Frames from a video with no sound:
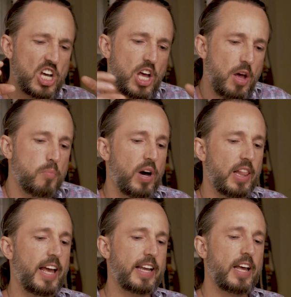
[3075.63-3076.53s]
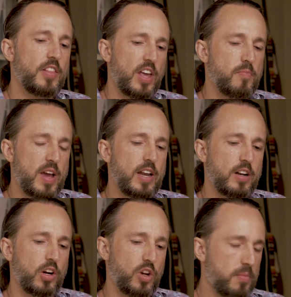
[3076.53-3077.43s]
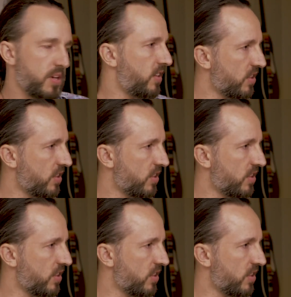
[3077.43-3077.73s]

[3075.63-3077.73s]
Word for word: Mm-hmm. But like they've made an agreement.